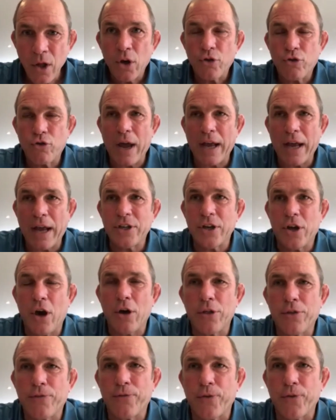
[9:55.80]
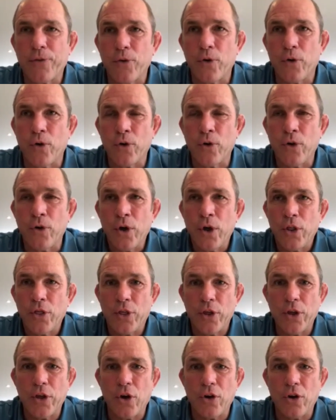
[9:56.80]
trying to go for
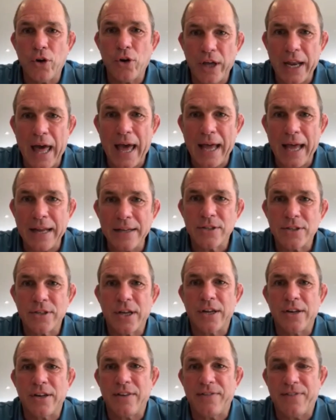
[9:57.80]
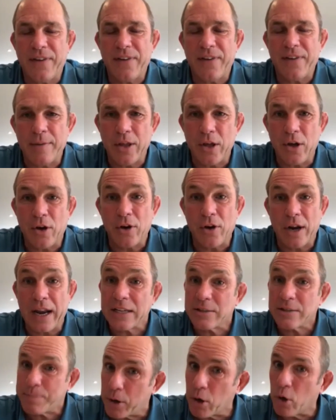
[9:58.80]
the younger lads and develop the younger
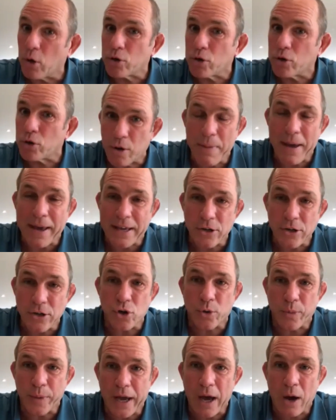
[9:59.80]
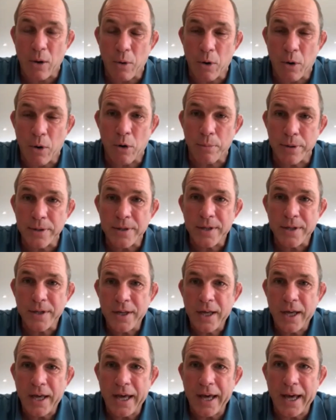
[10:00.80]
lads, but also making sure we go up.
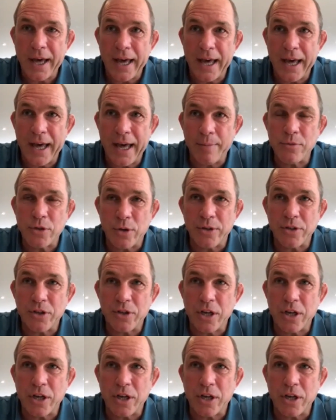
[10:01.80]
So it's